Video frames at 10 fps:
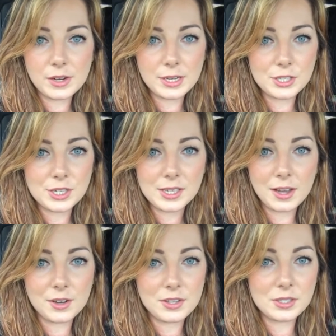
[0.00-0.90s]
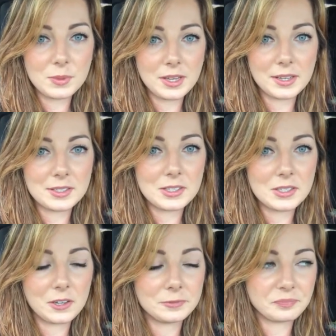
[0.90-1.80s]
and cheese I got her this weekend,
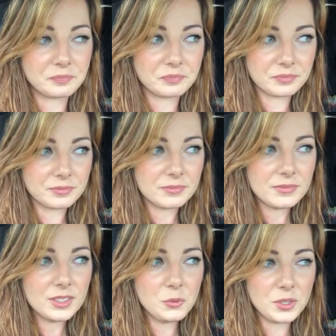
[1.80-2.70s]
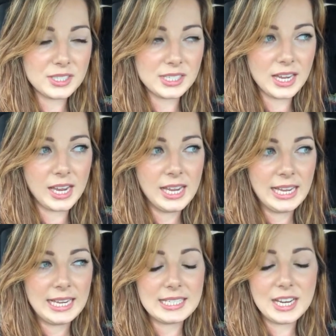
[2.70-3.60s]
so we'll see.
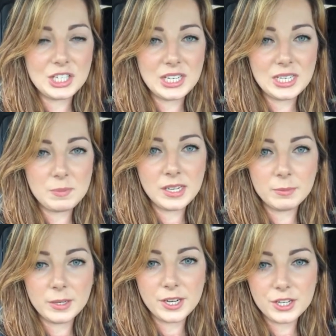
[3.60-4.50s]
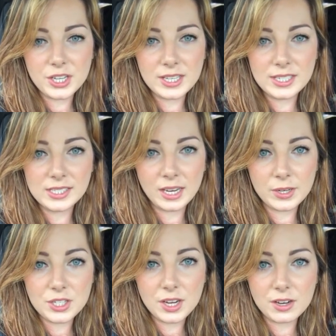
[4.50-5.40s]
Today she did a peanut butter and jelly
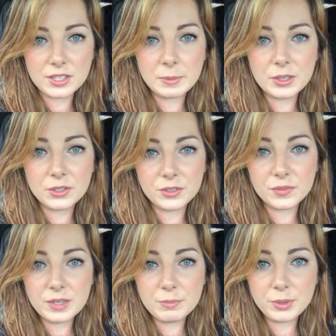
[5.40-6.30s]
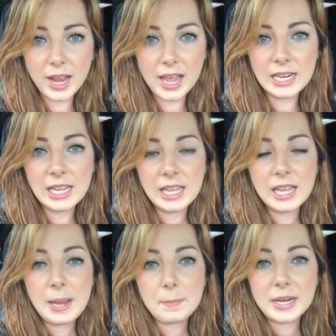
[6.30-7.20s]
sandwich. I got her some gluten-free bread.
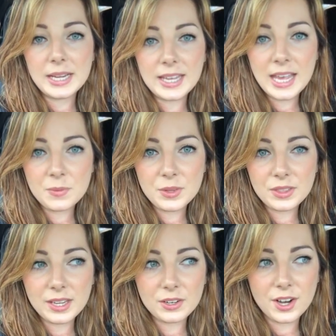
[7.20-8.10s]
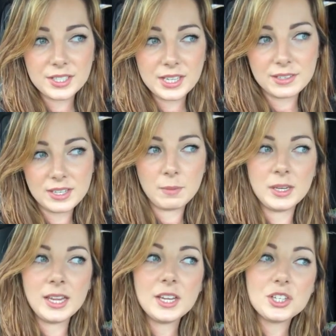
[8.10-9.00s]
But again, with like
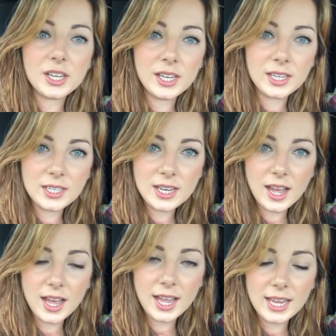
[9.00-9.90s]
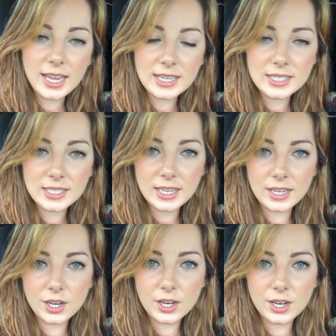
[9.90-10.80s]
cross-contamination, I had to get
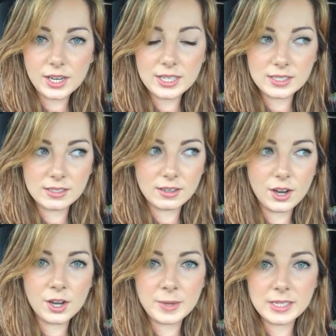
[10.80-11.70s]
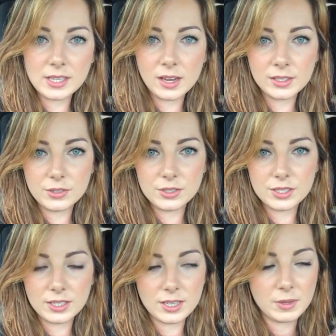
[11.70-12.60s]
her, because her and my son used
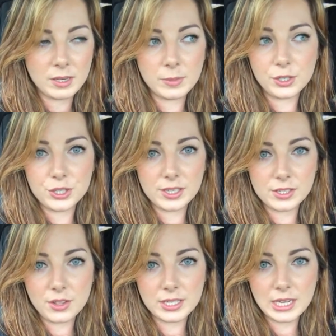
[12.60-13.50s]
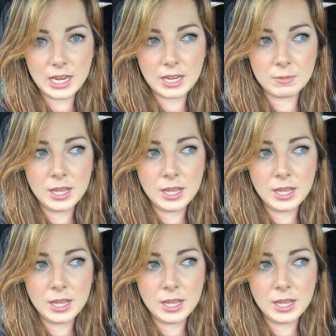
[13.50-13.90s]
to eat peanut butter and jellies all the time.